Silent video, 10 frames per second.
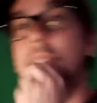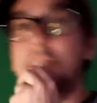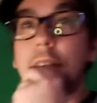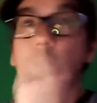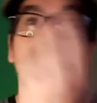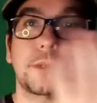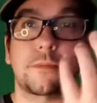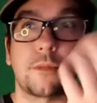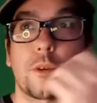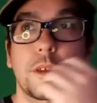It's
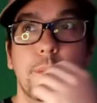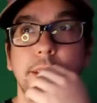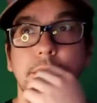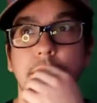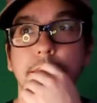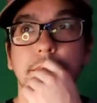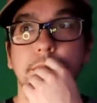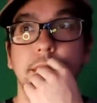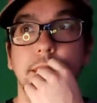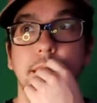which totally makes
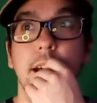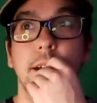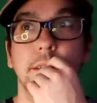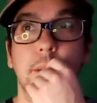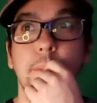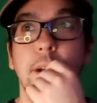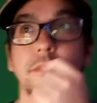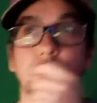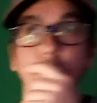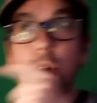sense. It's like, yeah,
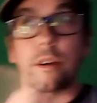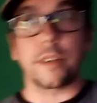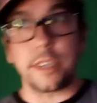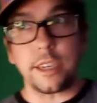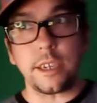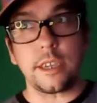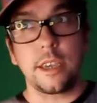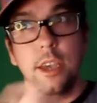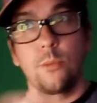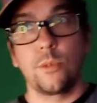compared to where
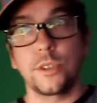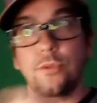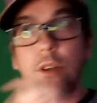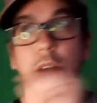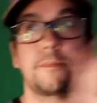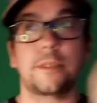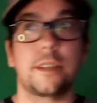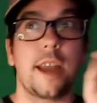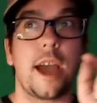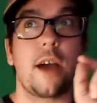he was
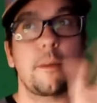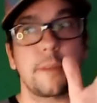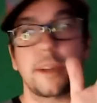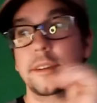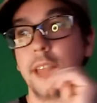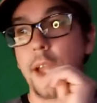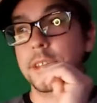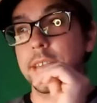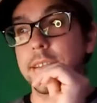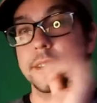from to now, I mean,
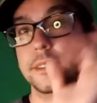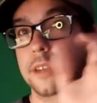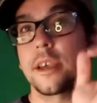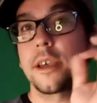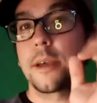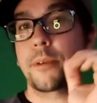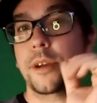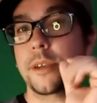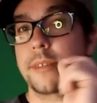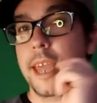everything is
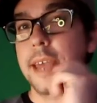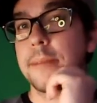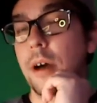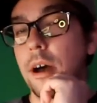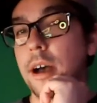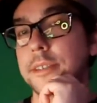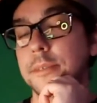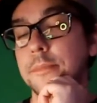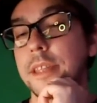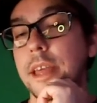pretty damn
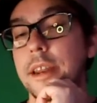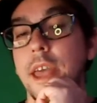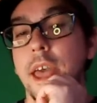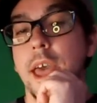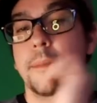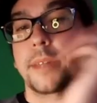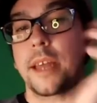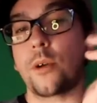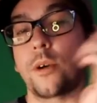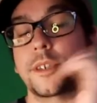awesome. And then,
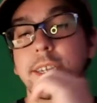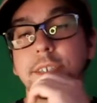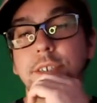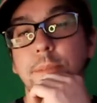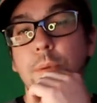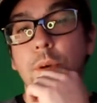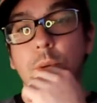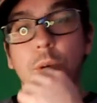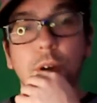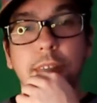but then of course it gets to the
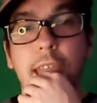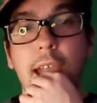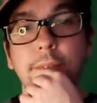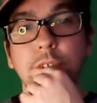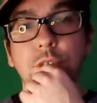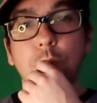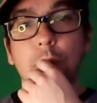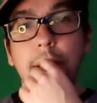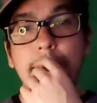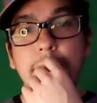point where they have
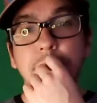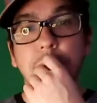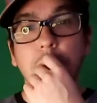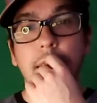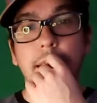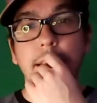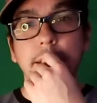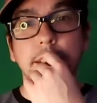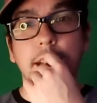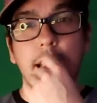to
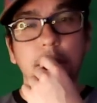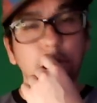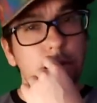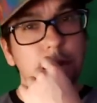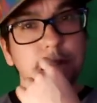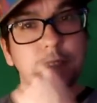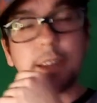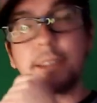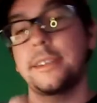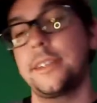fly to Cairo, I
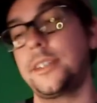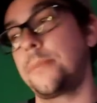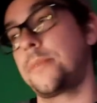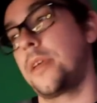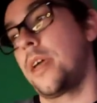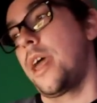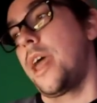think it is, Egypt.